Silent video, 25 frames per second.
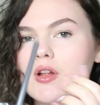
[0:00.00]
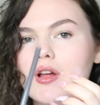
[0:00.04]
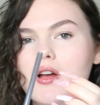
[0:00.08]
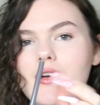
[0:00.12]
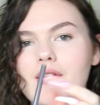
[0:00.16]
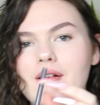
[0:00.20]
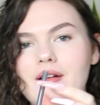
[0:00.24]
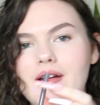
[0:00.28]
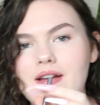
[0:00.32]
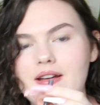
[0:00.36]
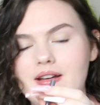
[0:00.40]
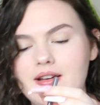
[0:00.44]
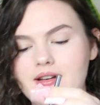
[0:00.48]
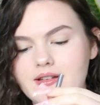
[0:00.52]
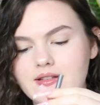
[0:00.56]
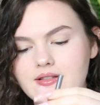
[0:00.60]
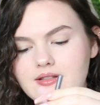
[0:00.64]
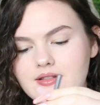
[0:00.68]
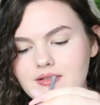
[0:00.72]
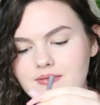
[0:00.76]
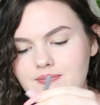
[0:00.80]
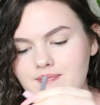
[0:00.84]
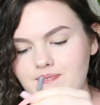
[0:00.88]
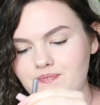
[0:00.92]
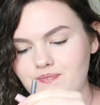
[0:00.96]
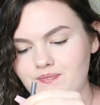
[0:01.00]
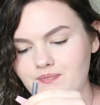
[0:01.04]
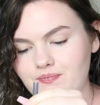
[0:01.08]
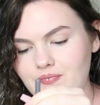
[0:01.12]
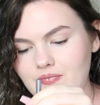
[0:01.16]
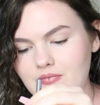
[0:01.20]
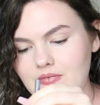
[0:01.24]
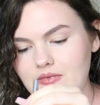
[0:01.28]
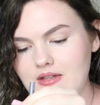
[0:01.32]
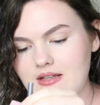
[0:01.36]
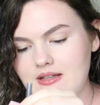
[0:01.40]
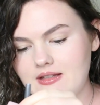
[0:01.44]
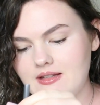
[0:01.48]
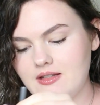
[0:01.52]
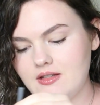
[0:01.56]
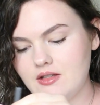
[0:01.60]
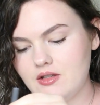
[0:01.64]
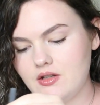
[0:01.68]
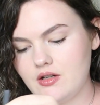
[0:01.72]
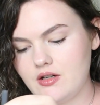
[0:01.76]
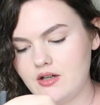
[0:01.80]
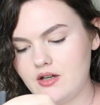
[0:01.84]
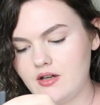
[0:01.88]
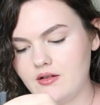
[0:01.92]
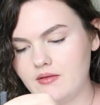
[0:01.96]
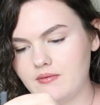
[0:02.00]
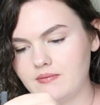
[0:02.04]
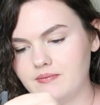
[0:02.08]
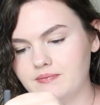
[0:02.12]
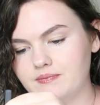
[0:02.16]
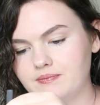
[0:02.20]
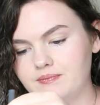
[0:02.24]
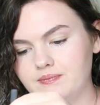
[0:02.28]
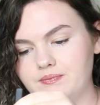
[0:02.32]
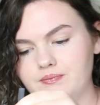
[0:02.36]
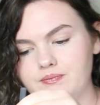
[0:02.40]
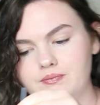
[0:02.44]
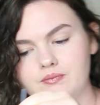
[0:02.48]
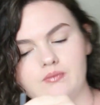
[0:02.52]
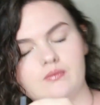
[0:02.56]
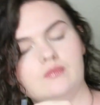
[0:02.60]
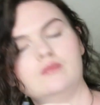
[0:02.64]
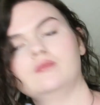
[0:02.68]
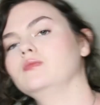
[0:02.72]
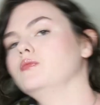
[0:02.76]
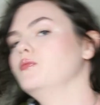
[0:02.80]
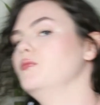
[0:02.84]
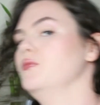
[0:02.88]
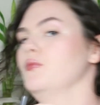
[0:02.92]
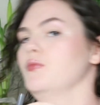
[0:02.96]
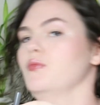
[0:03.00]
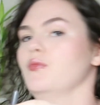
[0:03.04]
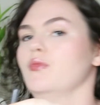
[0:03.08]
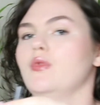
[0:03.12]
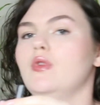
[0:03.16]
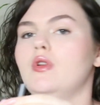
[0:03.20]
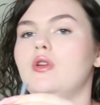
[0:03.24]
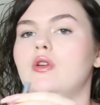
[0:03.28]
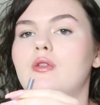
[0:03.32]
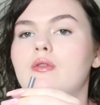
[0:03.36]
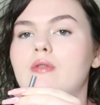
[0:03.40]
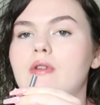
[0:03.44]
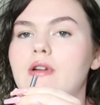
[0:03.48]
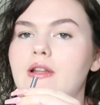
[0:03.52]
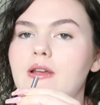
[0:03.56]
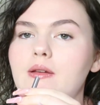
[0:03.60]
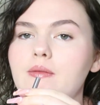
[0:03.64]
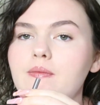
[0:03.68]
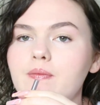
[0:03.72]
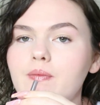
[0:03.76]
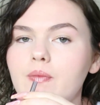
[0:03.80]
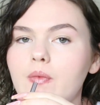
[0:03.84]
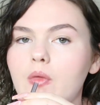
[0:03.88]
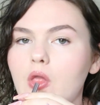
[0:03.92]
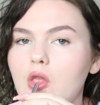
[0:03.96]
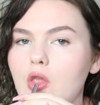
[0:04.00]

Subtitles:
Okay guys, this is her. Ready?